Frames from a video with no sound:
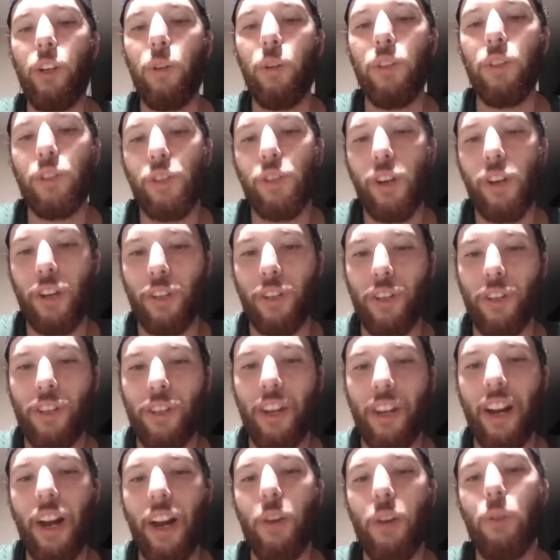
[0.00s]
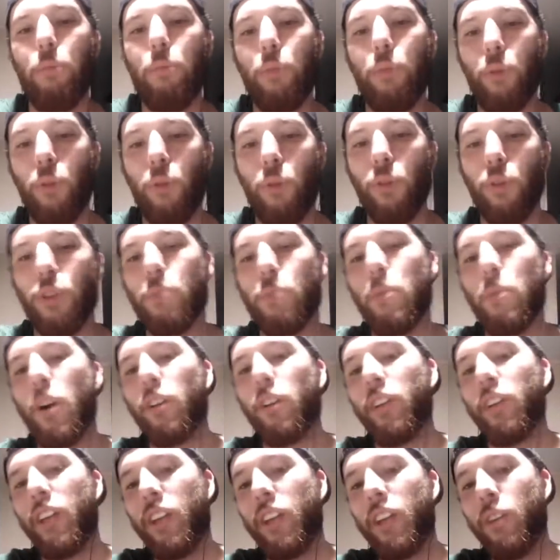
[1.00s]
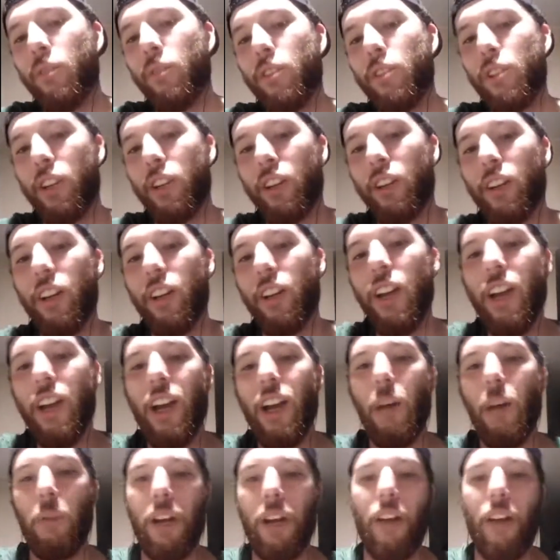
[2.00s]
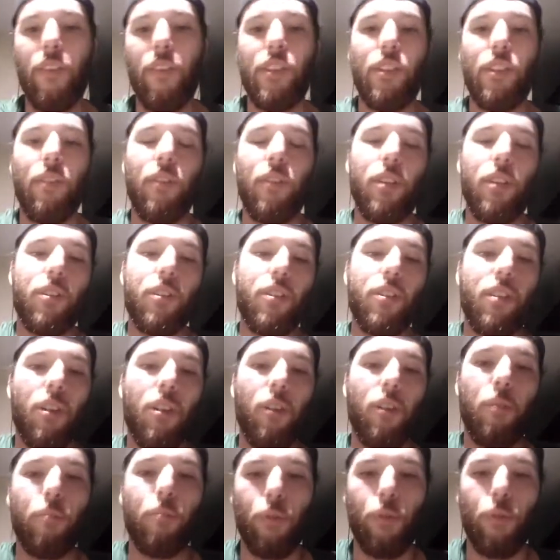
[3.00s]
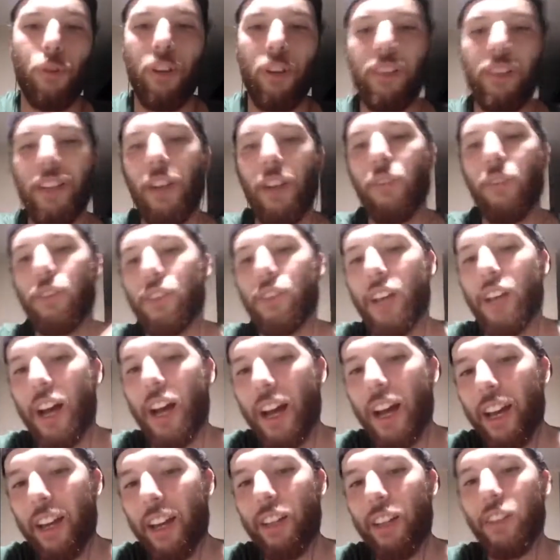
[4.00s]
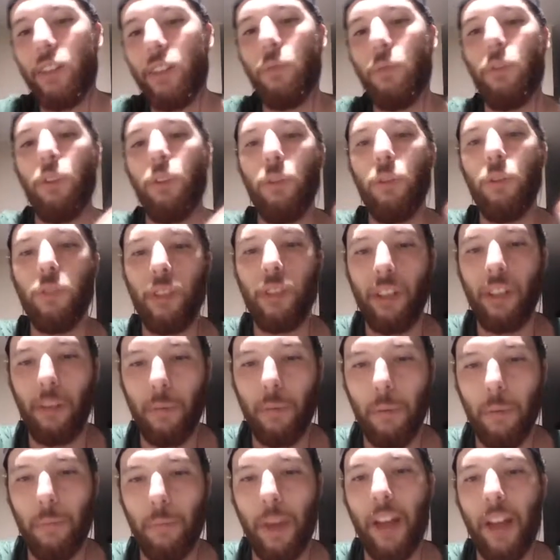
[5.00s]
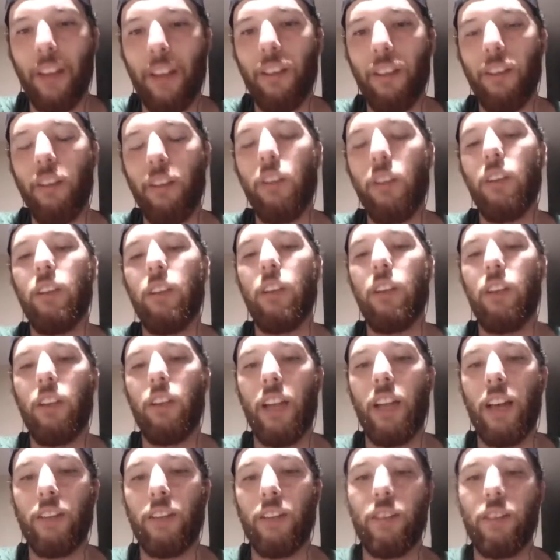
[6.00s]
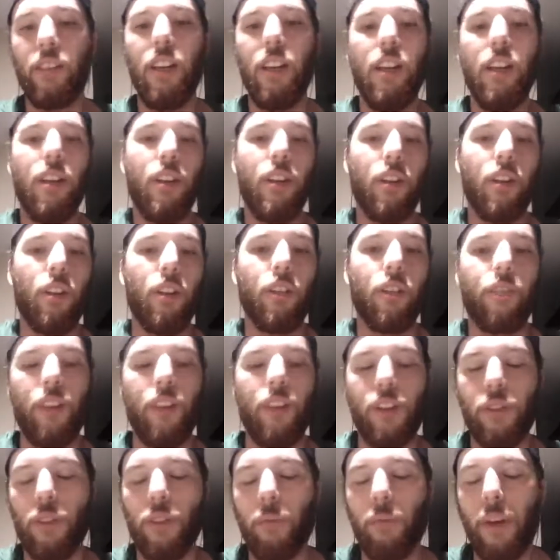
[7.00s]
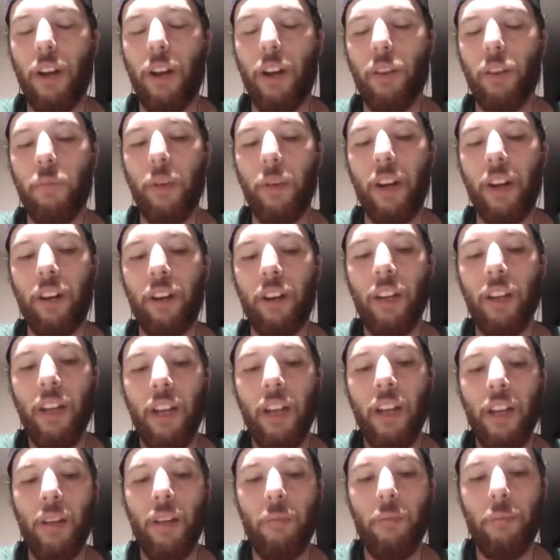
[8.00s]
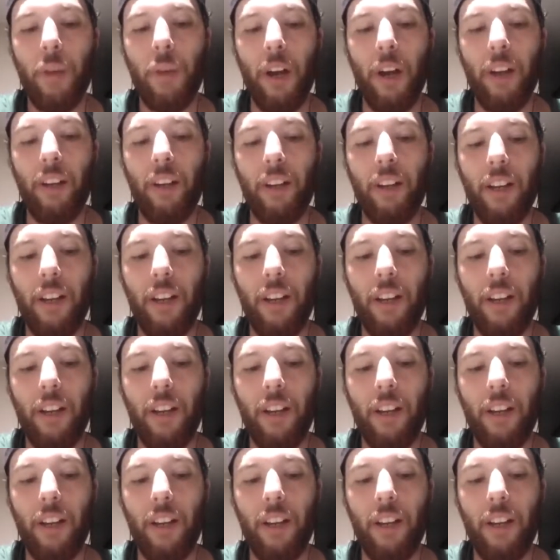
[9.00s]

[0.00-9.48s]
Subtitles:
instructions on how to pour sparkling into a jigger. I mean, obviously, if you can slowly pour it down the side, you will lose a little bit, little less. The fresher the bottle, the better. But